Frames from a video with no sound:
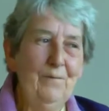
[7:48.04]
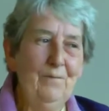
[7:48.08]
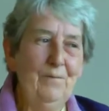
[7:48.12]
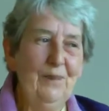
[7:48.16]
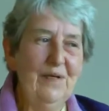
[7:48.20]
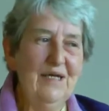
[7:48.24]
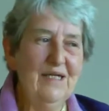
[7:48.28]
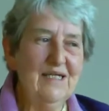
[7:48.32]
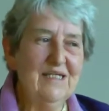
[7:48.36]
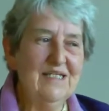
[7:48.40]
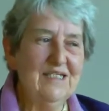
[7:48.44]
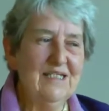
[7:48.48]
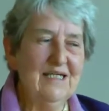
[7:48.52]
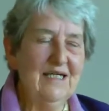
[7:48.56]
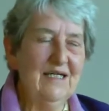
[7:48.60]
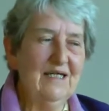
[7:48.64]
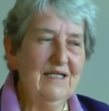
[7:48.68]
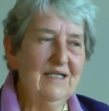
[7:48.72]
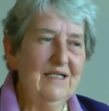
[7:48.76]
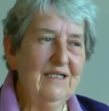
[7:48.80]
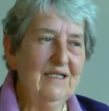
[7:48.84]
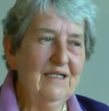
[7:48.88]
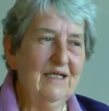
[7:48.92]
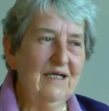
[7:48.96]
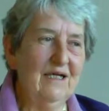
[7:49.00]
but
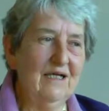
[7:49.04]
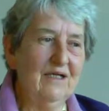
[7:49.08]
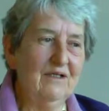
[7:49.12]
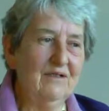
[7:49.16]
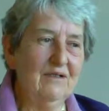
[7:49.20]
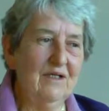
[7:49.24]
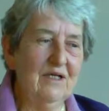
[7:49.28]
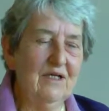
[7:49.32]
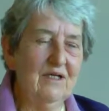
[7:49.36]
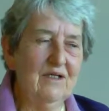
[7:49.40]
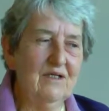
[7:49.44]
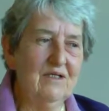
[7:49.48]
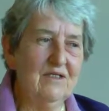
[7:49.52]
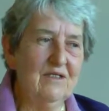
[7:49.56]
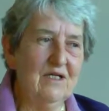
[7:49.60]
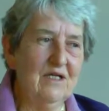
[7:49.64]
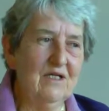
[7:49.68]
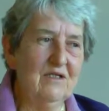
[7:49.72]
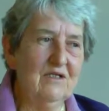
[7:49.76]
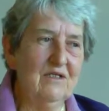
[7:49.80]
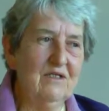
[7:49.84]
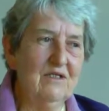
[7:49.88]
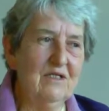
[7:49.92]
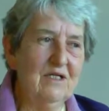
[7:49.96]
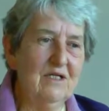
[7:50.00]
uh, yeah, it,
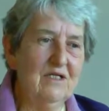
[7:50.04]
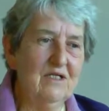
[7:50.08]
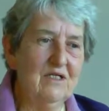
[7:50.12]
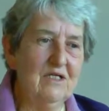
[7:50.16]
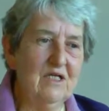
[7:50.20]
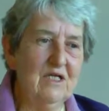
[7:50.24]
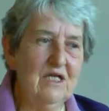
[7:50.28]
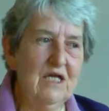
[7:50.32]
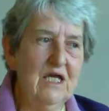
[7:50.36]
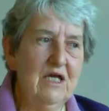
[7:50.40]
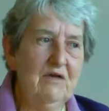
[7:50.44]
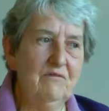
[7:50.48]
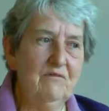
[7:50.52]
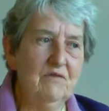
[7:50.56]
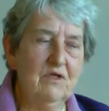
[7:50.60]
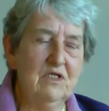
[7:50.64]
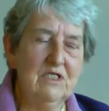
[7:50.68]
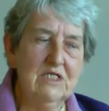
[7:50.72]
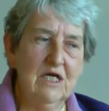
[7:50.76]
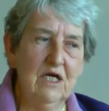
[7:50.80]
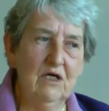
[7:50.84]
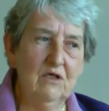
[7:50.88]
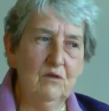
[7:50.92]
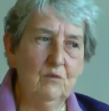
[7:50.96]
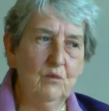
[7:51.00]
it, it, it
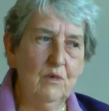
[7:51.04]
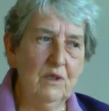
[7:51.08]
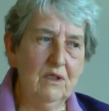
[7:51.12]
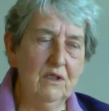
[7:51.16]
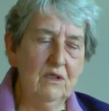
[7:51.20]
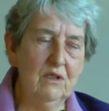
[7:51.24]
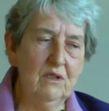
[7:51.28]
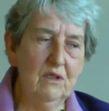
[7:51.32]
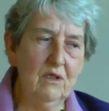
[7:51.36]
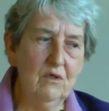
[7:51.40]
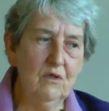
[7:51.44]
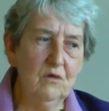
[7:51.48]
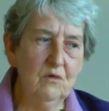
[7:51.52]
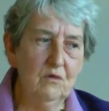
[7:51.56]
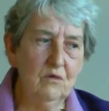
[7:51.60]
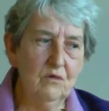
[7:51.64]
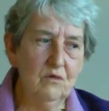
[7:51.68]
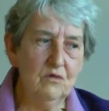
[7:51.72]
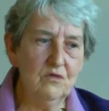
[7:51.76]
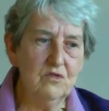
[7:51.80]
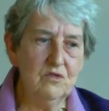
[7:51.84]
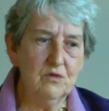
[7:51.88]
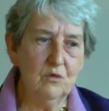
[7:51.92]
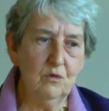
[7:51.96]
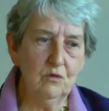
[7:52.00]
evens out. When the
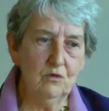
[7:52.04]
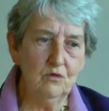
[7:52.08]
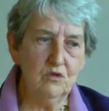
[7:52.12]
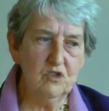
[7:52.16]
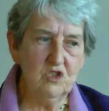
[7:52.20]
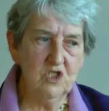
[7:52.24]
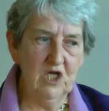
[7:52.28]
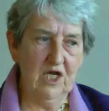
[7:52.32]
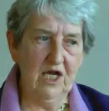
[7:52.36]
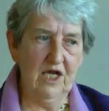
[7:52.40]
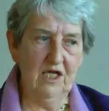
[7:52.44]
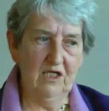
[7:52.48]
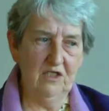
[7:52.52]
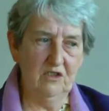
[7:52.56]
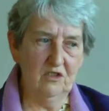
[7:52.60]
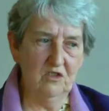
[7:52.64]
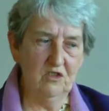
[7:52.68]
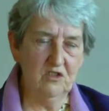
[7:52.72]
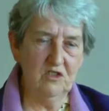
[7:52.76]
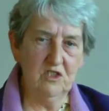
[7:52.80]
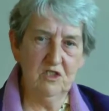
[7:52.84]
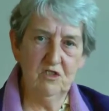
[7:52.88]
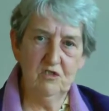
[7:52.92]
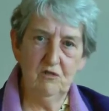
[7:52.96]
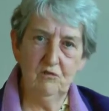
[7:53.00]
laws all
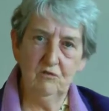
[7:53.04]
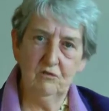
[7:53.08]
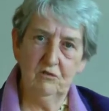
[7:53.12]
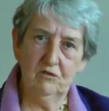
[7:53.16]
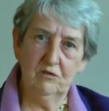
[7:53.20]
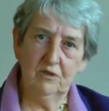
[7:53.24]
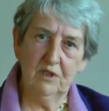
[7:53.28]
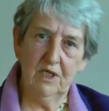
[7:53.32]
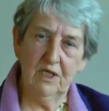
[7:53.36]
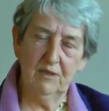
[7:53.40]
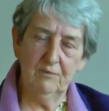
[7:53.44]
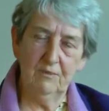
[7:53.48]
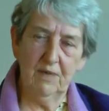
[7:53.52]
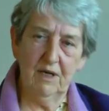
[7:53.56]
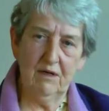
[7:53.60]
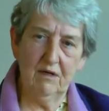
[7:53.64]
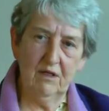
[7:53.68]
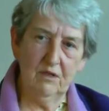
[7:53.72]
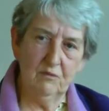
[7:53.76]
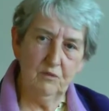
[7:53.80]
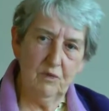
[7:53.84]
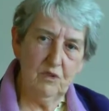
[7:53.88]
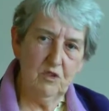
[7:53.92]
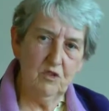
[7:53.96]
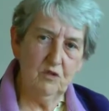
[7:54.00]
changed and you could get
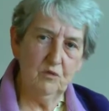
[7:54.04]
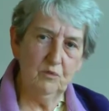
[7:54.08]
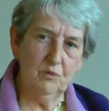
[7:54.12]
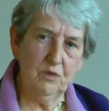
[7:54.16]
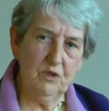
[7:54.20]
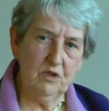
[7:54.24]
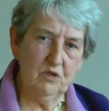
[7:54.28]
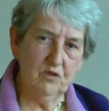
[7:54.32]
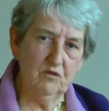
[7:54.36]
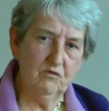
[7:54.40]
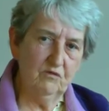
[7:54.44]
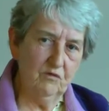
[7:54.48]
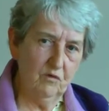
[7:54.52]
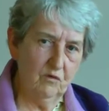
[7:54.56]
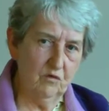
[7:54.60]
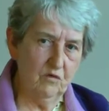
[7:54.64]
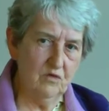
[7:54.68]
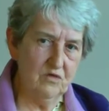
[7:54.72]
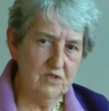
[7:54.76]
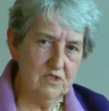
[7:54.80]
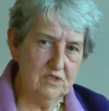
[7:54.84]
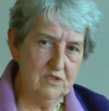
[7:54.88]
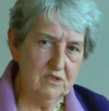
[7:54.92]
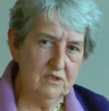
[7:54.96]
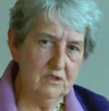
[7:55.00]
married when you'd been
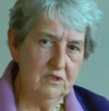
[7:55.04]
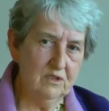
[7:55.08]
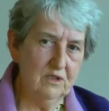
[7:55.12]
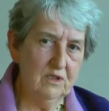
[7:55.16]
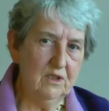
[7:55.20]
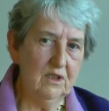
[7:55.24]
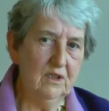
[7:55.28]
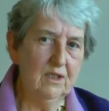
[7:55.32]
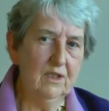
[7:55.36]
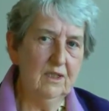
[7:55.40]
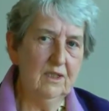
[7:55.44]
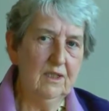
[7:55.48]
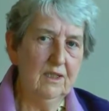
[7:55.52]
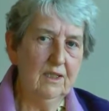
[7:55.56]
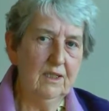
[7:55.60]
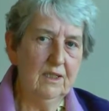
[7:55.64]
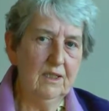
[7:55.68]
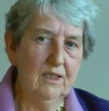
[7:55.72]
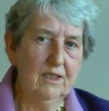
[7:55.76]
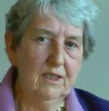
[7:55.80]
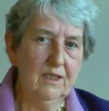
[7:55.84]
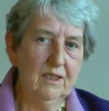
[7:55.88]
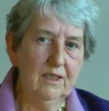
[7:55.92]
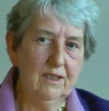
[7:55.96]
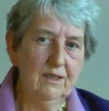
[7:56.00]
divorced,
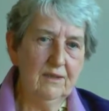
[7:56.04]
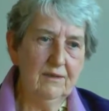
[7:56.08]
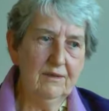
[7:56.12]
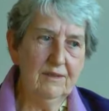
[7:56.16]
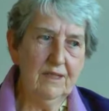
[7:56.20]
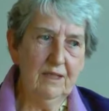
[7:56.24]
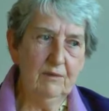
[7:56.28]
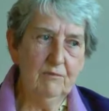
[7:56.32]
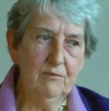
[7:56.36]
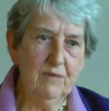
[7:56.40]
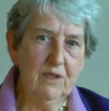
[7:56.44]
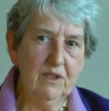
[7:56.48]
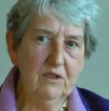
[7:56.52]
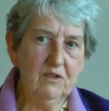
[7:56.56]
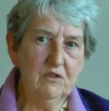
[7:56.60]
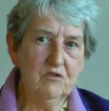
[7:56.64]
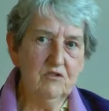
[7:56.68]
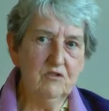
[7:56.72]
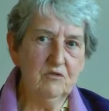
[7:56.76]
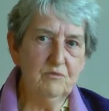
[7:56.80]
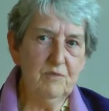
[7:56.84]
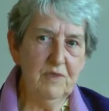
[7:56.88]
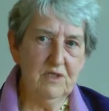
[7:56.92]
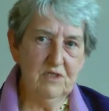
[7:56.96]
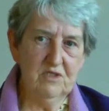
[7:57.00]
that made a
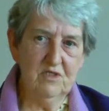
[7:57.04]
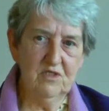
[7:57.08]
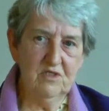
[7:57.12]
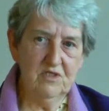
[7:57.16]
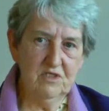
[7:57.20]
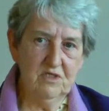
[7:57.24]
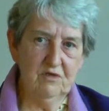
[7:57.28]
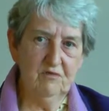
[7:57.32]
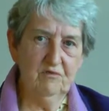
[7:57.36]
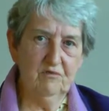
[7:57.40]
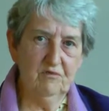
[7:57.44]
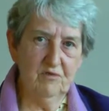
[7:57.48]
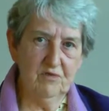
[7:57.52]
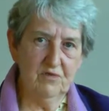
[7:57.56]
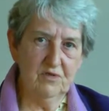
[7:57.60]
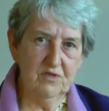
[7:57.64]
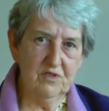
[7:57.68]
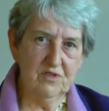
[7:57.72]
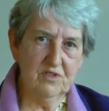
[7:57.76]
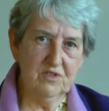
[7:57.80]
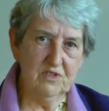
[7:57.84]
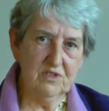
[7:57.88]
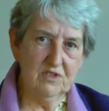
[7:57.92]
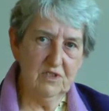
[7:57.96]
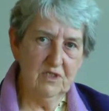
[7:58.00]
tremendous
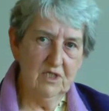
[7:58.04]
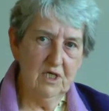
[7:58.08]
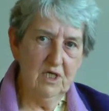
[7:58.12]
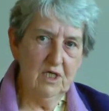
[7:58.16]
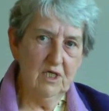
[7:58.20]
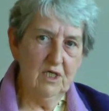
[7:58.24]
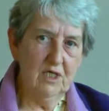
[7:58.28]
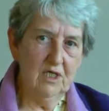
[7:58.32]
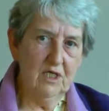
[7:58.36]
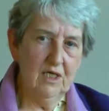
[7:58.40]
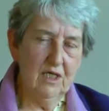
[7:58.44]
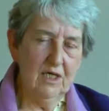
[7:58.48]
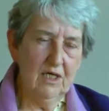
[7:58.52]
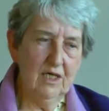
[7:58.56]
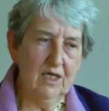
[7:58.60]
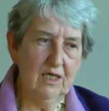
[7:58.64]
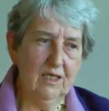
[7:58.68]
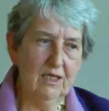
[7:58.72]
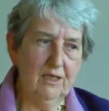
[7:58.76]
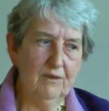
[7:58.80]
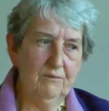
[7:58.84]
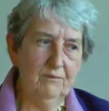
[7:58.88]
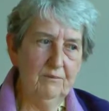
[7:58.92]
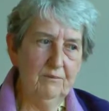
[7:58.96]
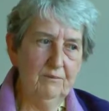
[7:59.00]
difference
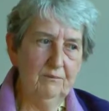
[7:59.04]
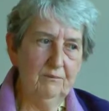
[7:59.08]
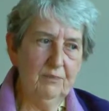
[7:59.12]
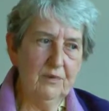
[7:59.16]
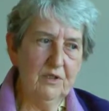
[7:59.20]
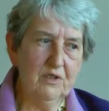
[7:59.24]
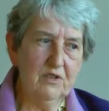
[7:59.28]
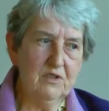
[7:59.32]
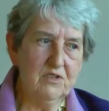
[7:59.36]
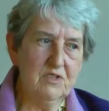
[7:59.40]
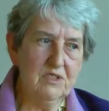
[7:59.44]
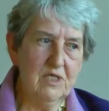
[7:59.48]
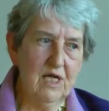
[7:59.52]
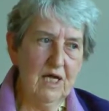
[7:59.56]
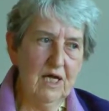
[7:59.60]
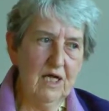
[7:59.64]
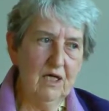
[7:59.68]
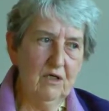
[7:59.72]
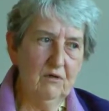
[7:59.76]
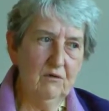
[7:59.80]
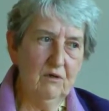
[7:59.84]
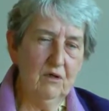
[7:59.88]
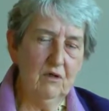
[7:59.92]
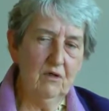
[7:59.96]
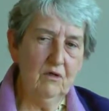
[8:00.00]
uh, because
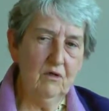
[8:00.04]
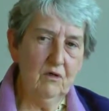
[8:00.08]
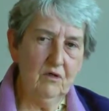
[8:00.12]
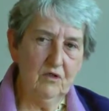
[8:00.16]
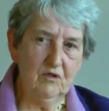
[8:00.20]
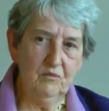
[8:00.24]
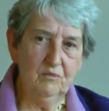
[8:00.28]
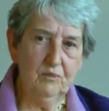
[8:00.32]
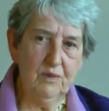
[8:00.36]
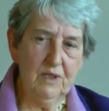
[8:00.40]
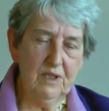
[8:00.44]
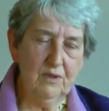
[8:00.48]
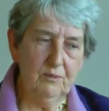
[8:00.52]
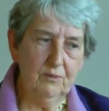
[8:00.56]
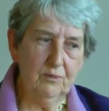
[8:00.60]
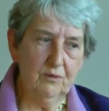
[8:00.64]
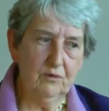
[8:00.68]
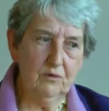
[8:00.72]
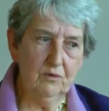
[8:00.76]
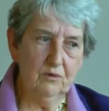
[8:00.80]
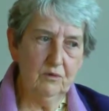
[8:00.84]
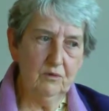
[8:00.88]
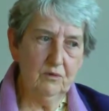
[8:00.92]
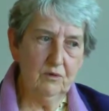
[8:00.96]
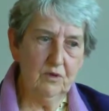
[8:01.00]
now a lot of
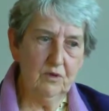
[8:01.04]
people